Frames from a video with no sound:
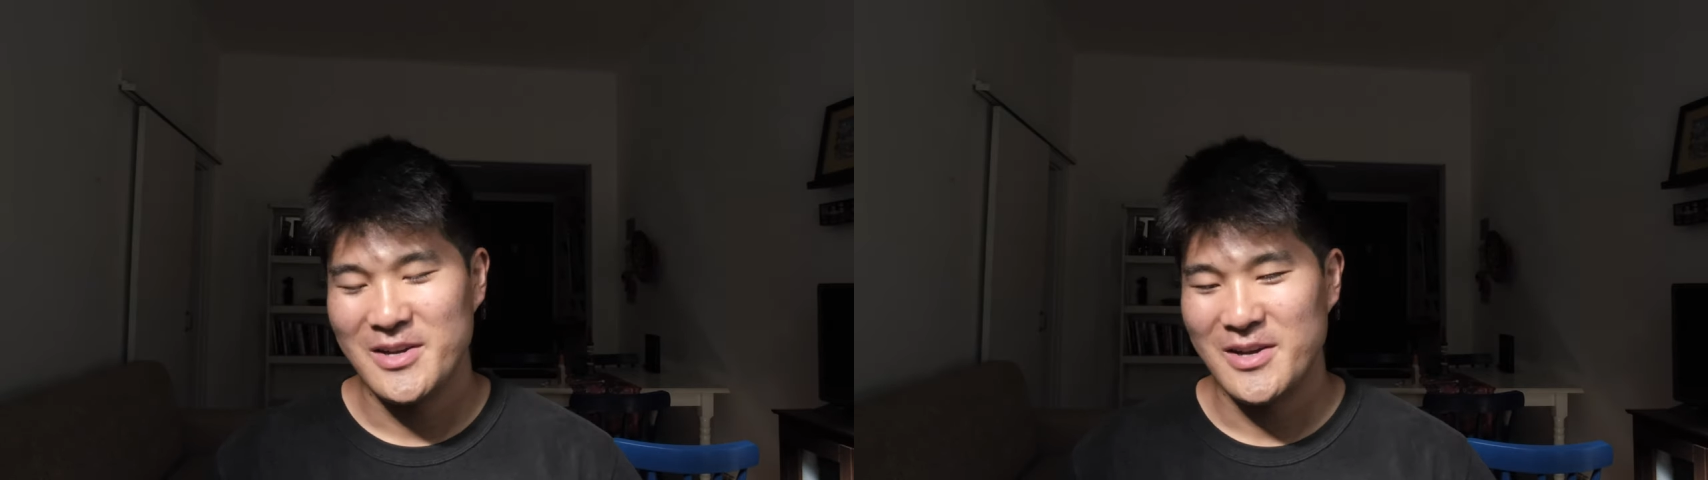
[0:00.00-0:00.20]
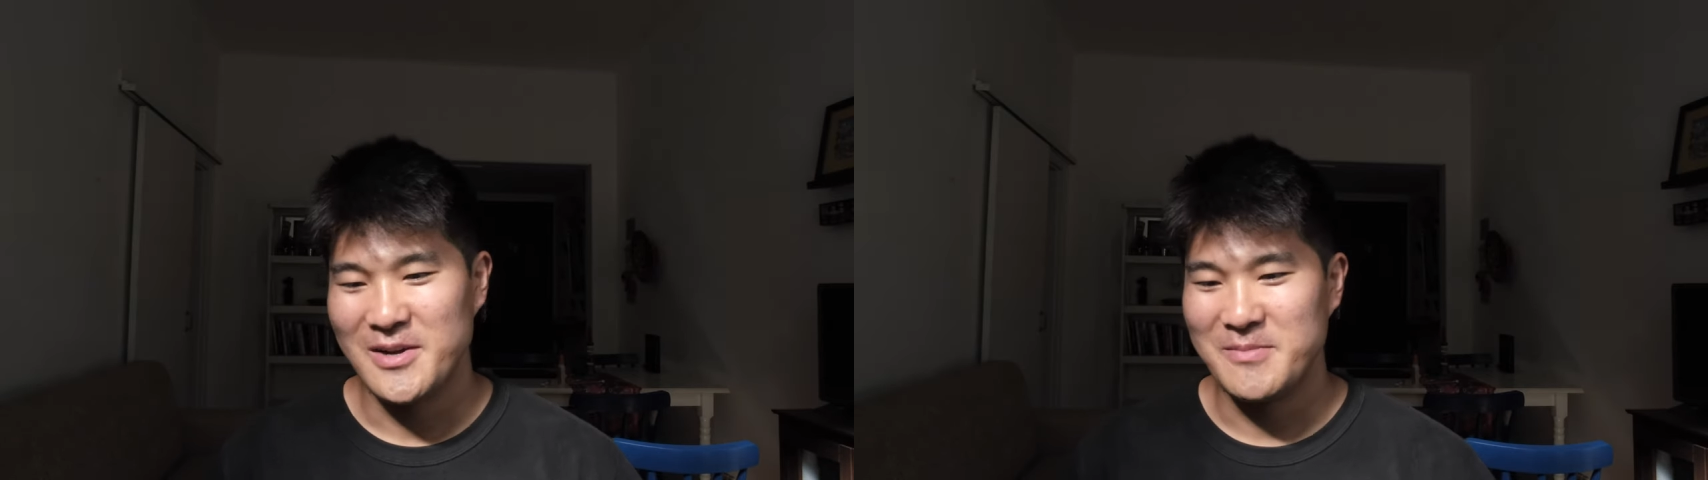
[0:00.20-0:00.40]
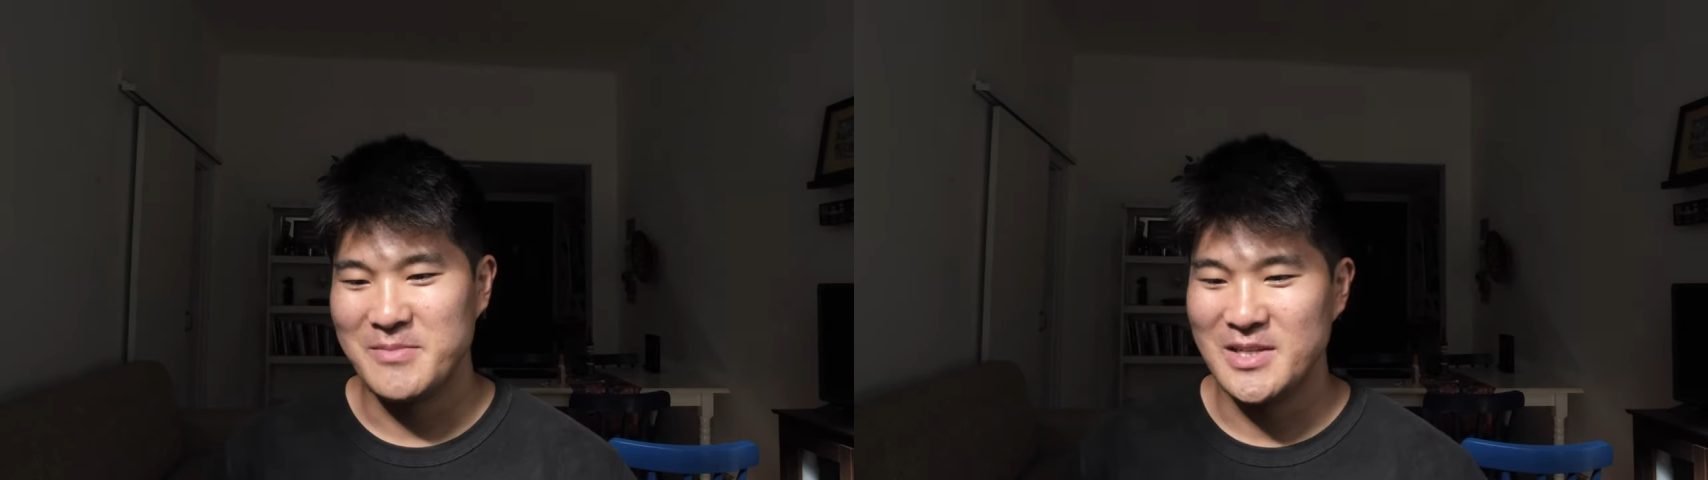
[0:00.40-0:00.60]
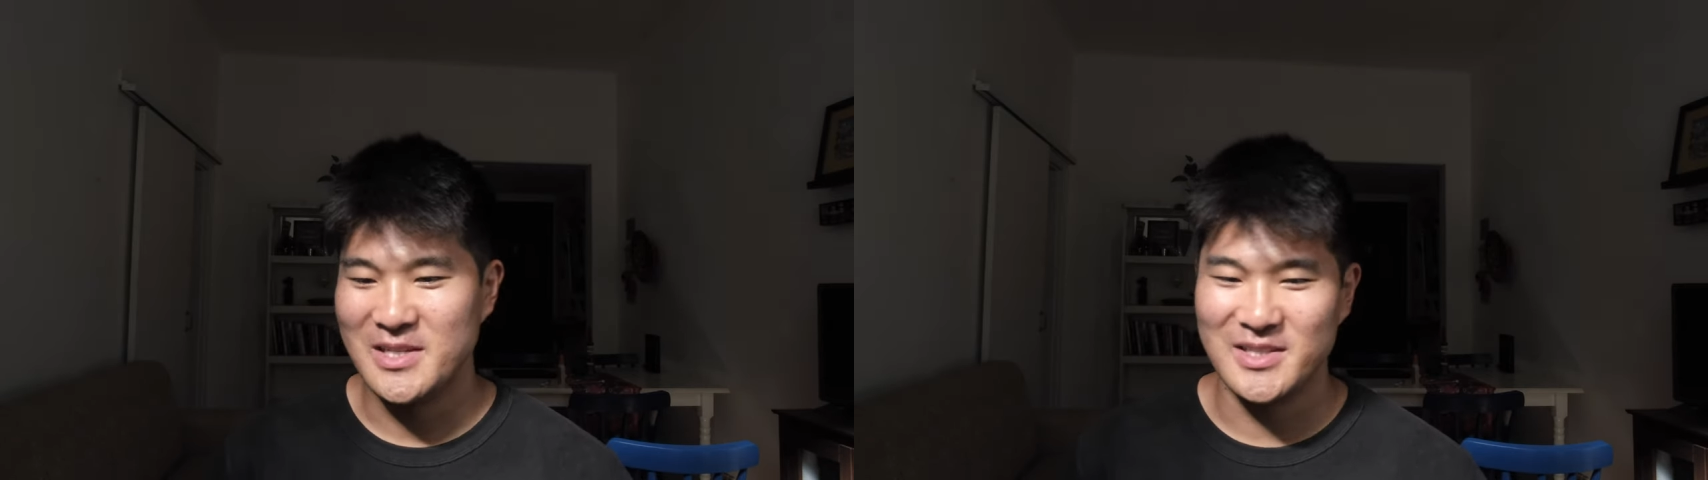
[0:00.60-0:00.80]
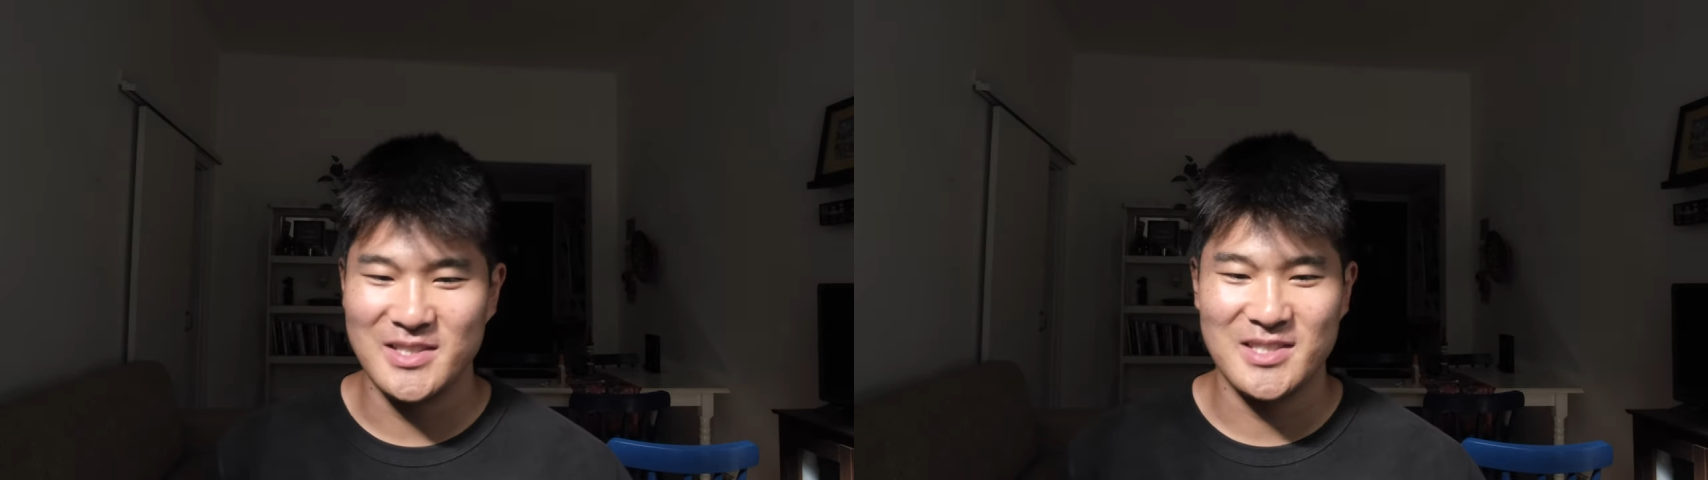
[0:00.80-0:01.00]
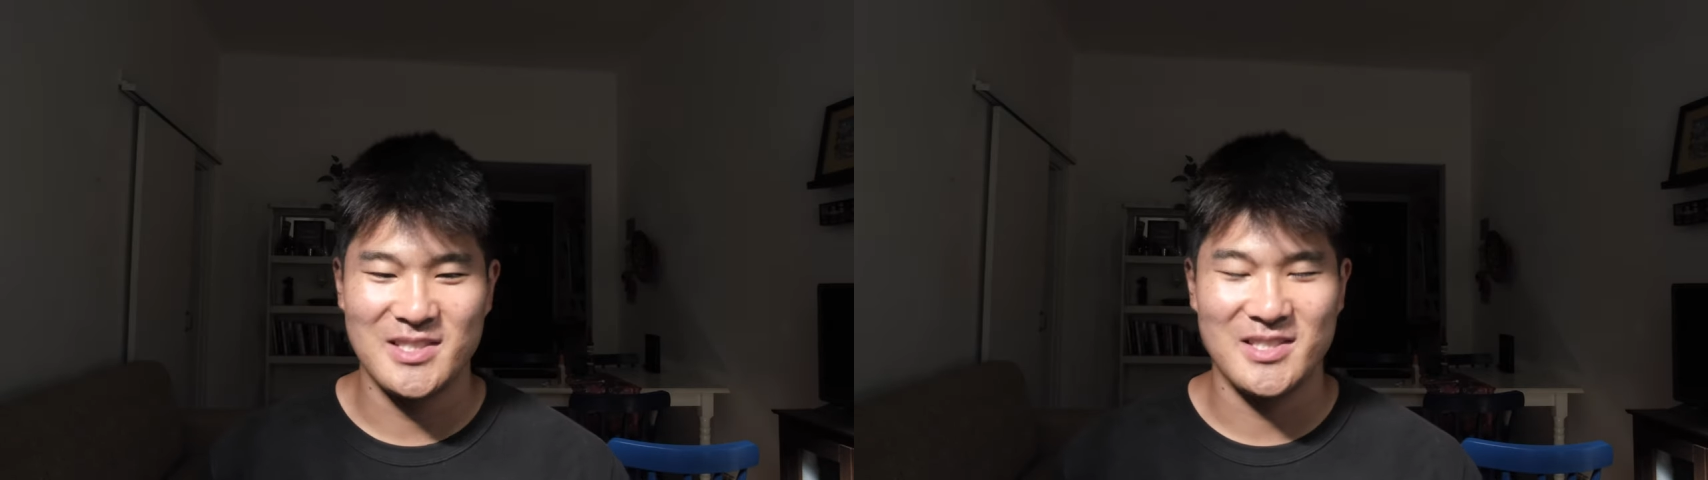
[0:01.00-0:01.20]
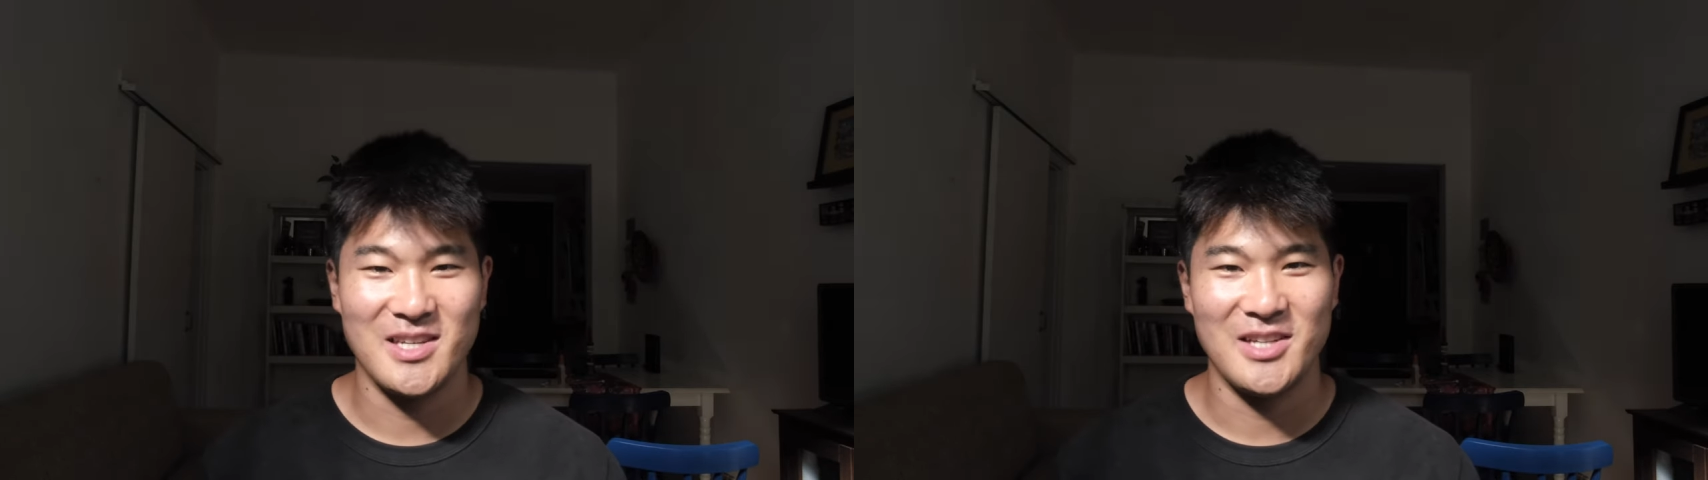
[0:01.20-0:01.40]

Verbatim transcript: Um, because